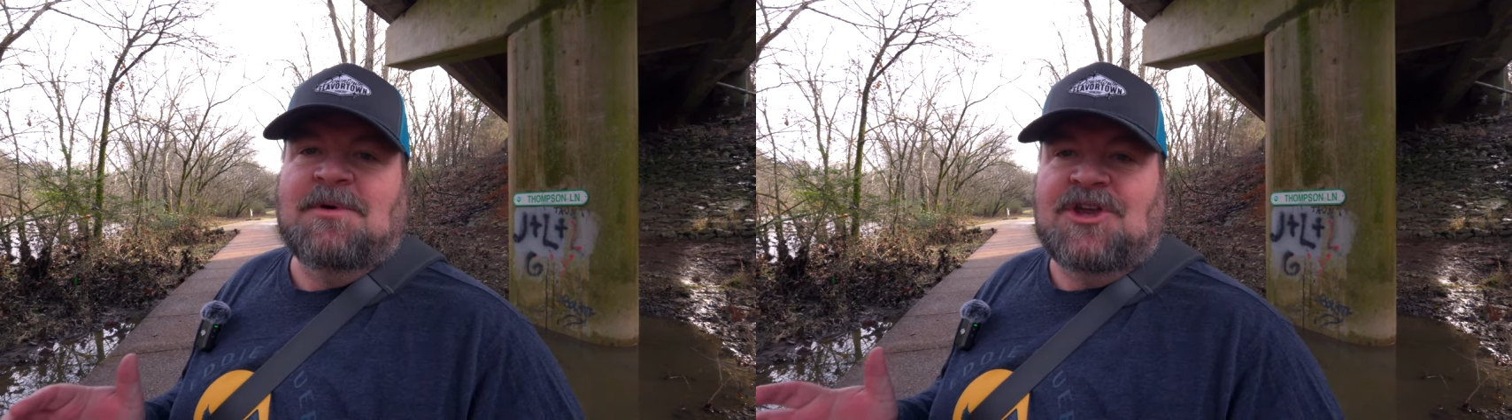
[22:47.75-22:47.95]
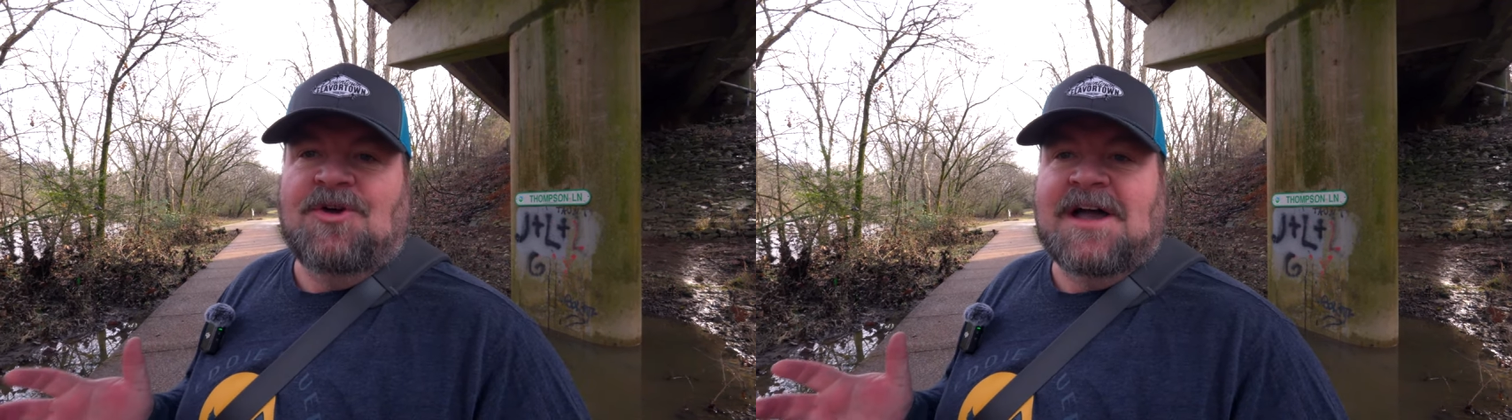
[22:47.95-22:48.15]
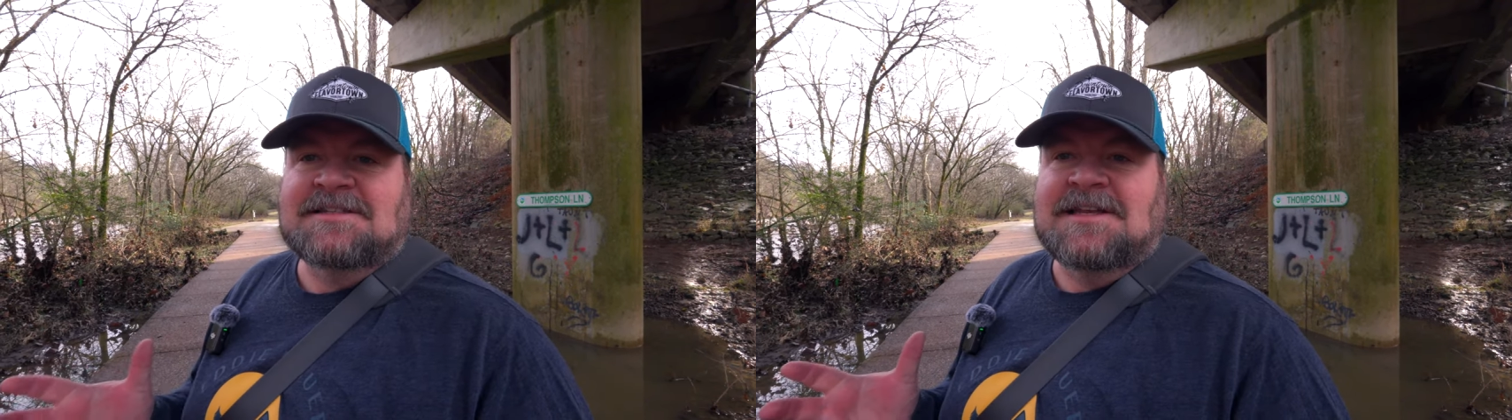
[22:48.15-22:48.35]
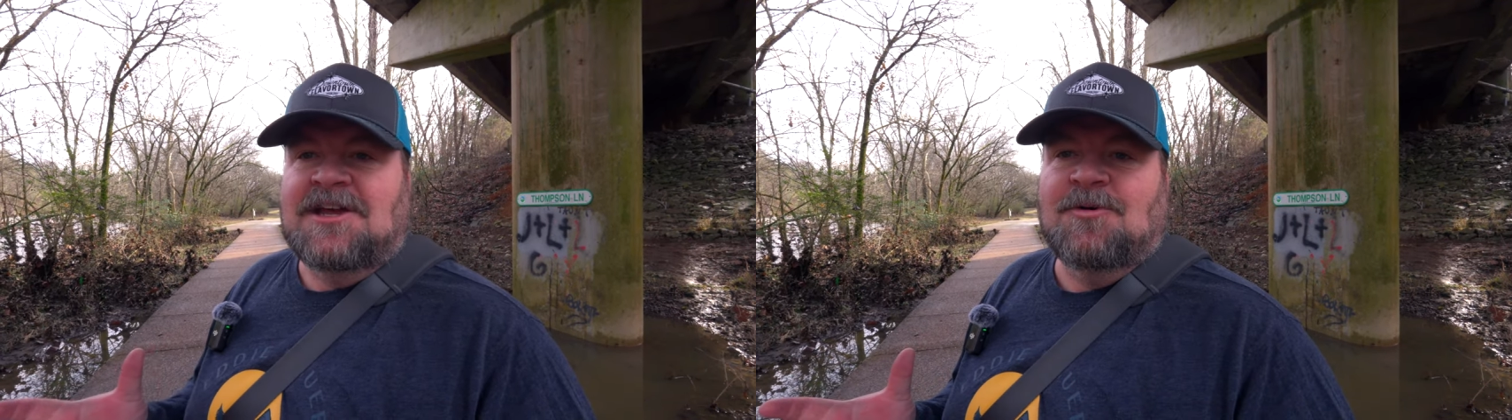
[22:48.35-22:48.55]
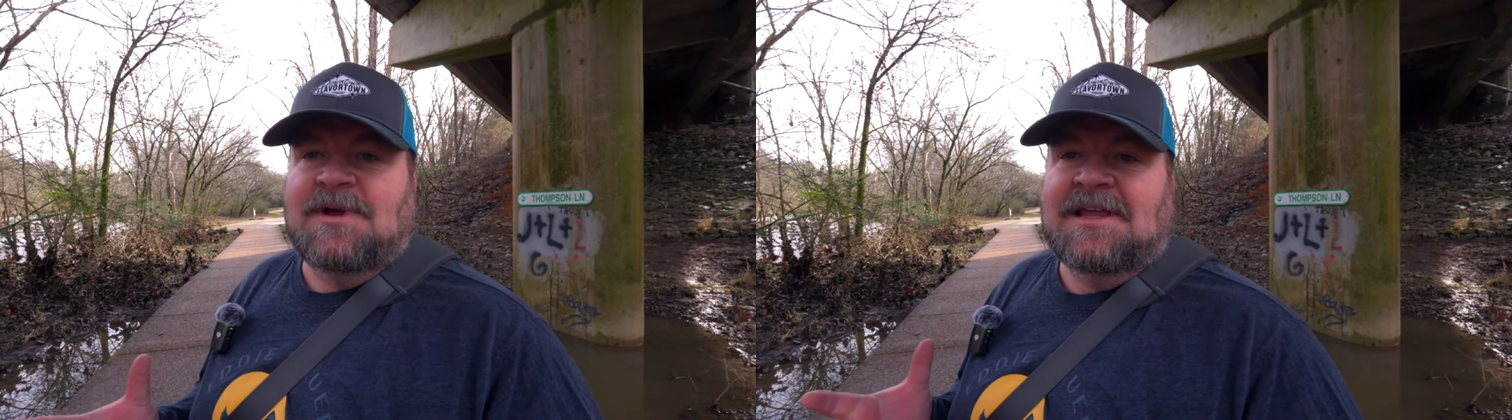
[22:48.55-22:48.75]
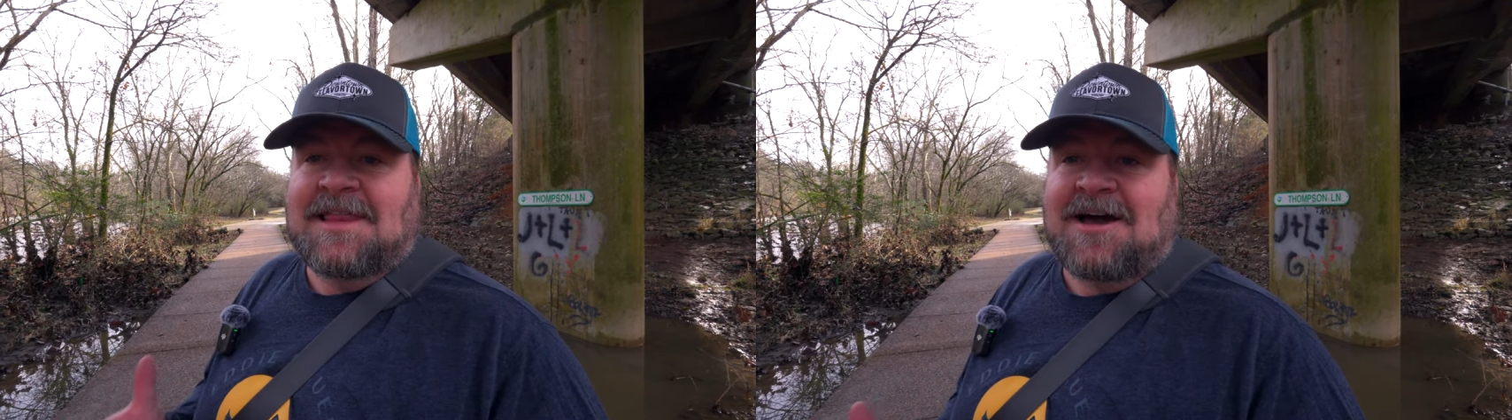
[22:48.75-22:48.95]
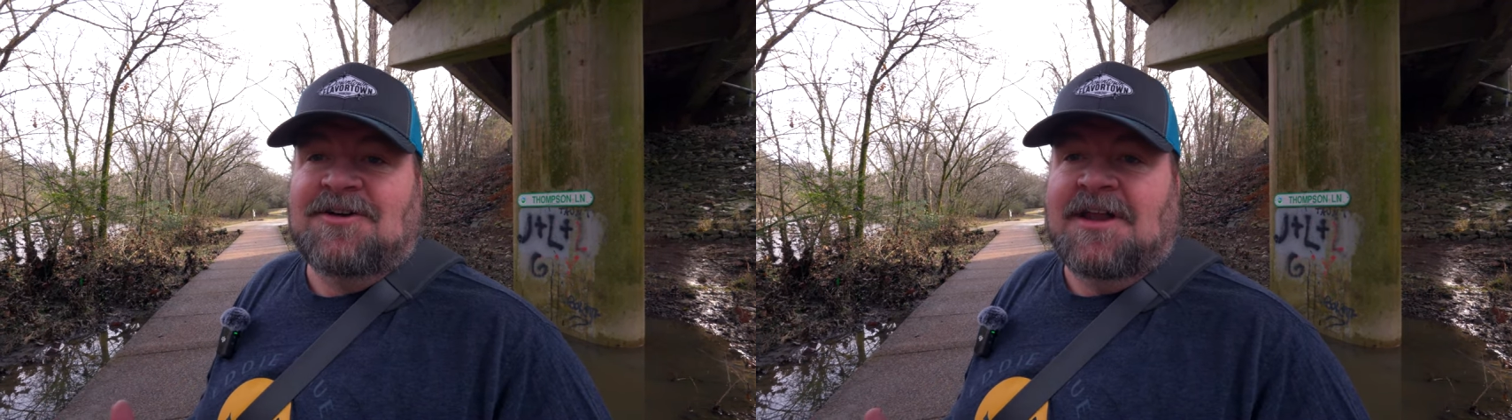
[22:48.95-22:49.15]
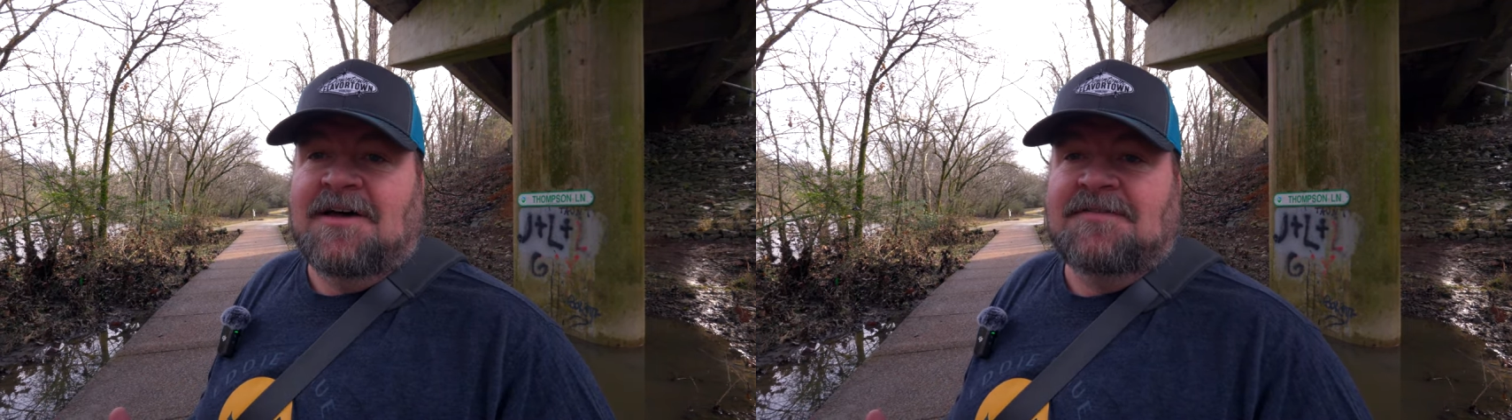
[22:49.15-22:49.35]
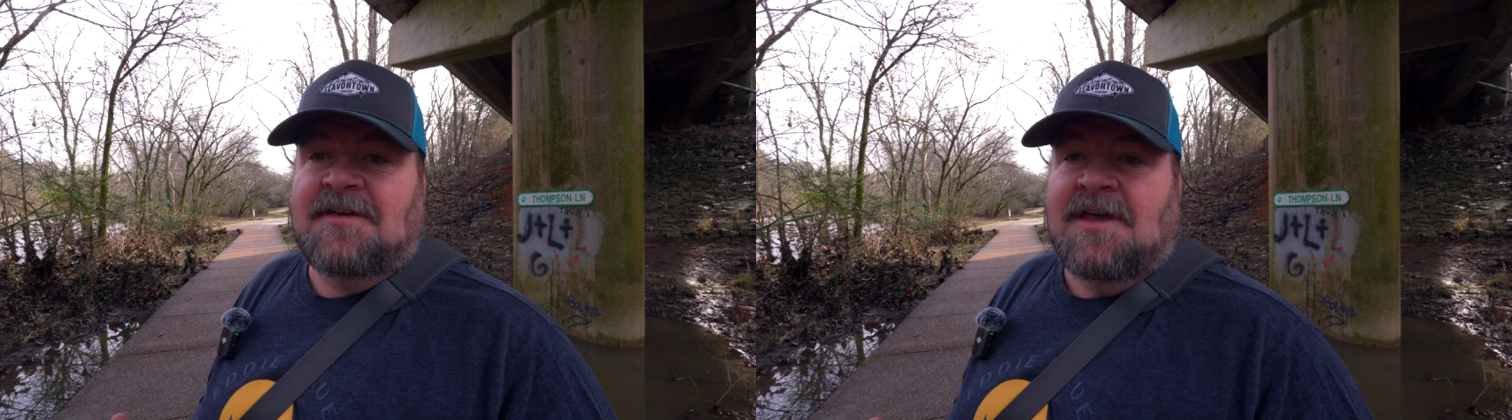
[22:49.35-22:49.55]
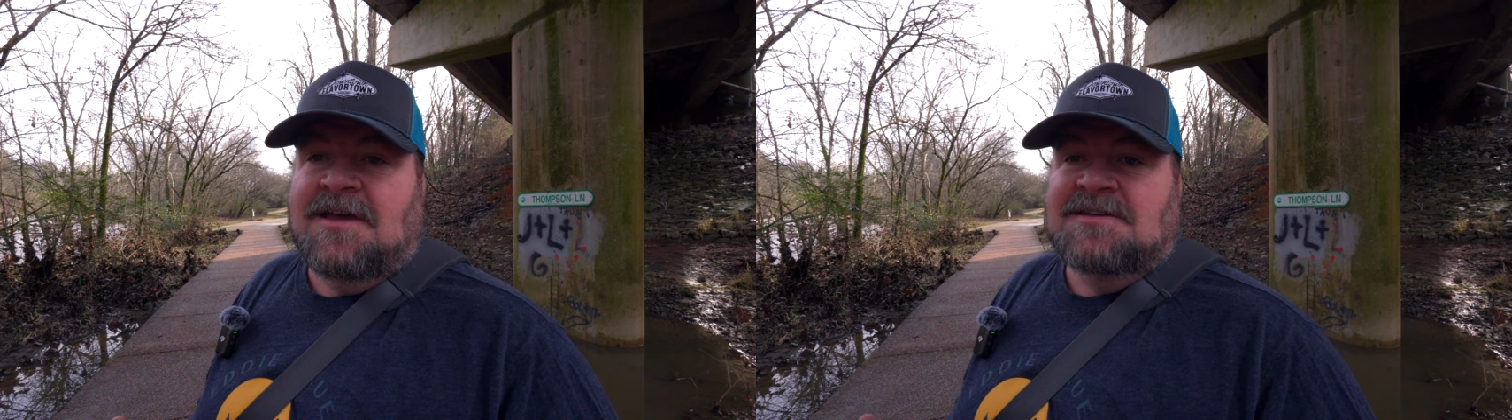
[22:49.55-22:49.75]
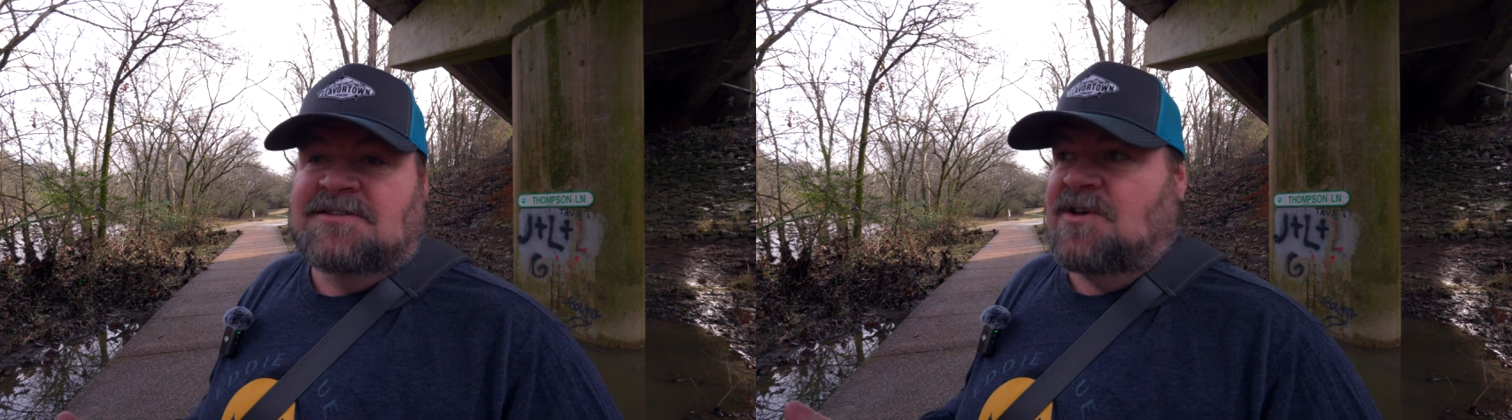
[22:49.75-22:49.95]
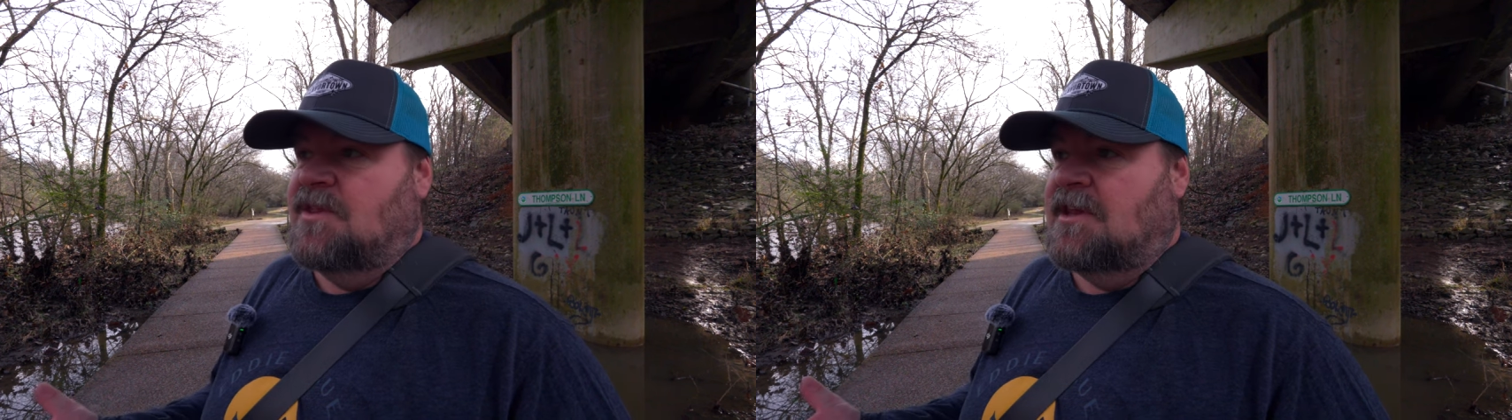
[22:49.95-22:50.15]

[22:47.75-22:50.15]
but you guys can hear me loud enough so